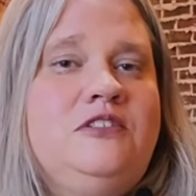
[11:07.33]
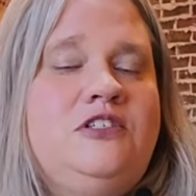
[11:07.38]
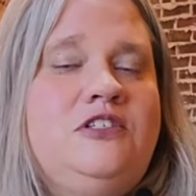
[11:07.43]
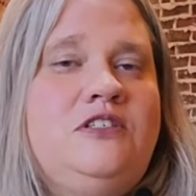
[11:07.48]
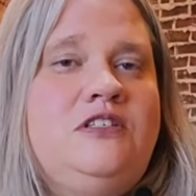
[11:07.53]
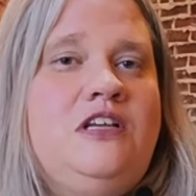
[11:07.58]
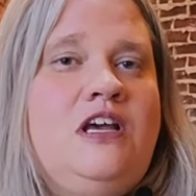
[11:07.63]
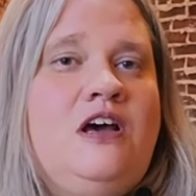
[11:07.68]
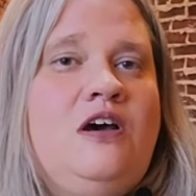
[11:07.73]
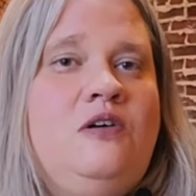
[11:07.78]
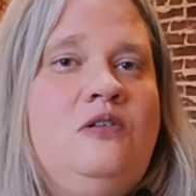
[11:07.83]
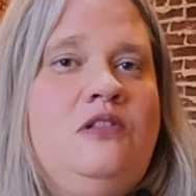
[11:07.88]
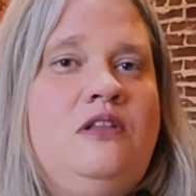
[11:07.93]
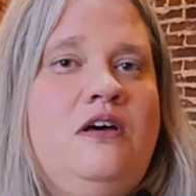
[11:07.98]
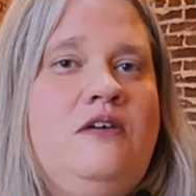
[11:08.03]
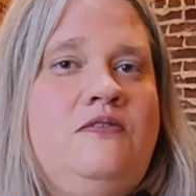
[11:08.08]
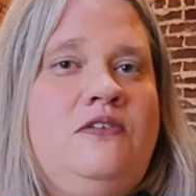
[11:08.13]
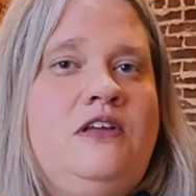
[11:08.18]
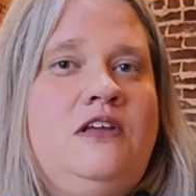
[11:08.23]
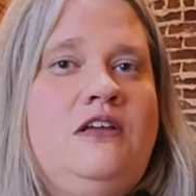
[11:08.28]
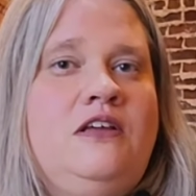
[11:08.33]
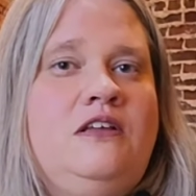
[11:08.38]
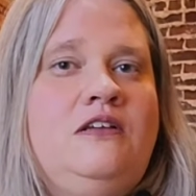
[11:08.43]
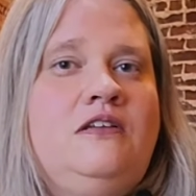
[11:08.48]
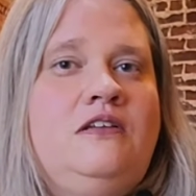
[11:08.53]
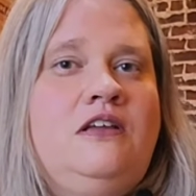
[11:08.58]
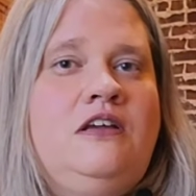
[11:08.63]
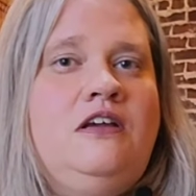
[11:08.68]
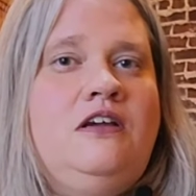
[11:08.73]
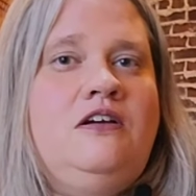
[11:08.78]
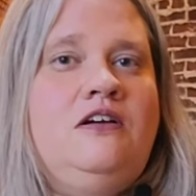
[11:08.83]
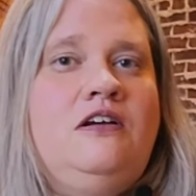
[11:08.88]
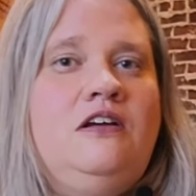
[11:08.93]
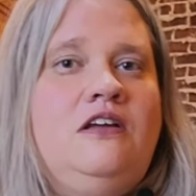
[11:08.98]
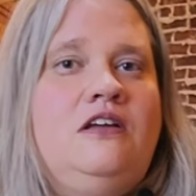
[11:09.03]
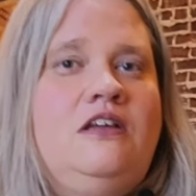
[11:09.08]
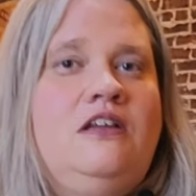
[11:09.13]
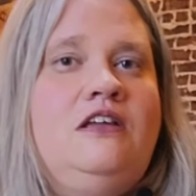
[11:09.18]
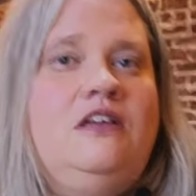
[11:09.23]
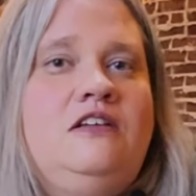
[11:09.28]
just how loving and
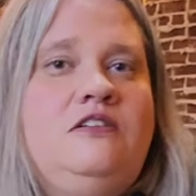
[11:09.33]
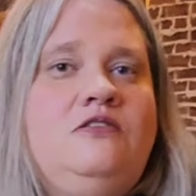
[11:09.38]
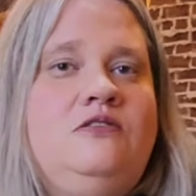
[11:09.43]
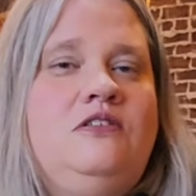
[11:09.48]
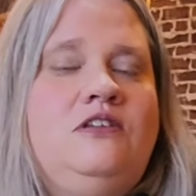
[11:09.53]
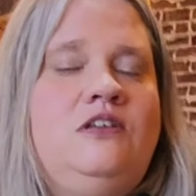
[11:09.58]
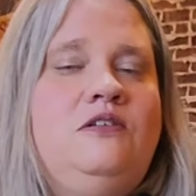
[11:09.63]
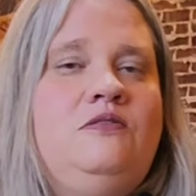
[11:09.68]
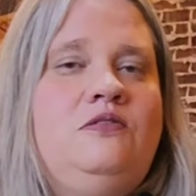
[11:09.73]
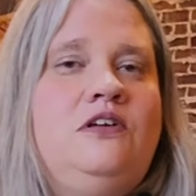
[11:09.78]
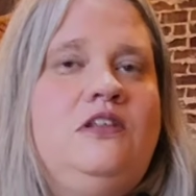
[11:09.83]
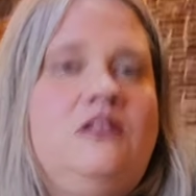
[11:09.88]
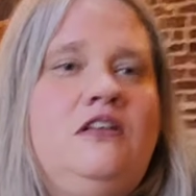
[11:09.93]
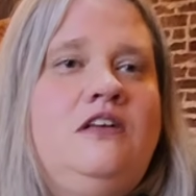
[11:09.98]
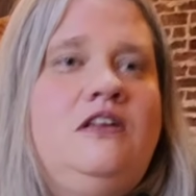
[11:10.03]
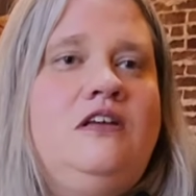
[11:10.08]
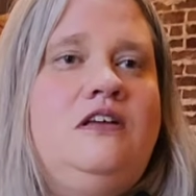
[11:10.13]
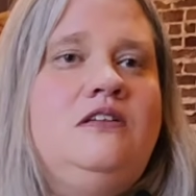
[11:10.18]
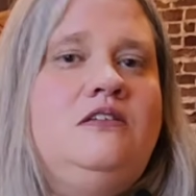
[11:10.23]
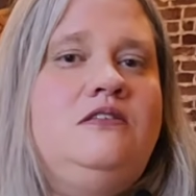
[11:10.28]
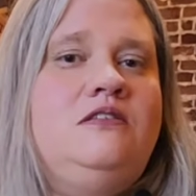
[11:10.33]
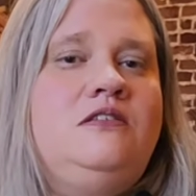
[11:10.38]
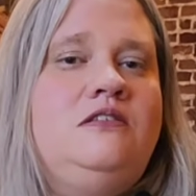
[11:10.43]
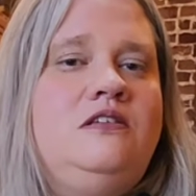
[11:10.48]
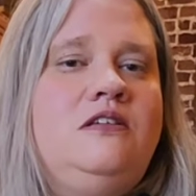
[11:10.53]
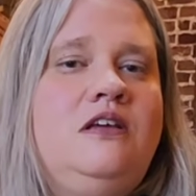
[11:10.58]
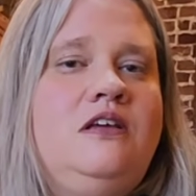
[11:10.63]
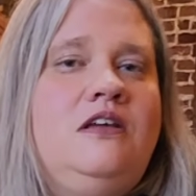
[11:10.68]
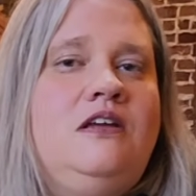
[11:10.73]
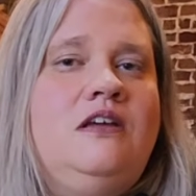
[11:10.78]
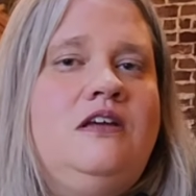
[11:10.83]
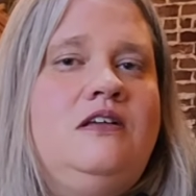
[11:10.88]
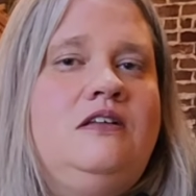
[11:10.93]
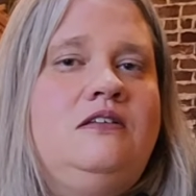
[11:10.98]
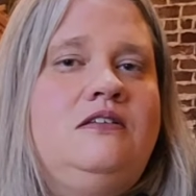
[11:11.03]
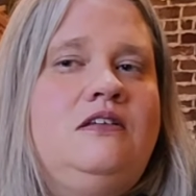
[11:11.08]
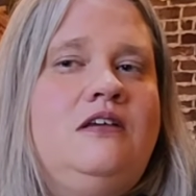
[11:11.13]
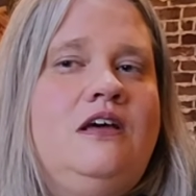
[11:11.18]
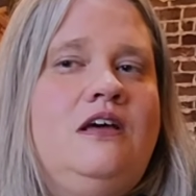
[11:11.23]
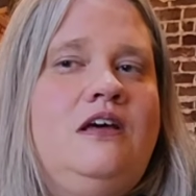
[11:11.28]
caring he really is.
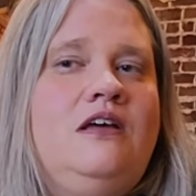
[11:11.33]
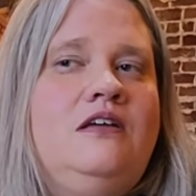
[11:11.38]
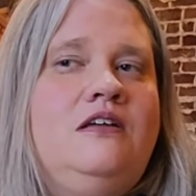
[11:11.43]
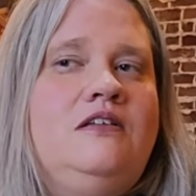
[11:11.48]
And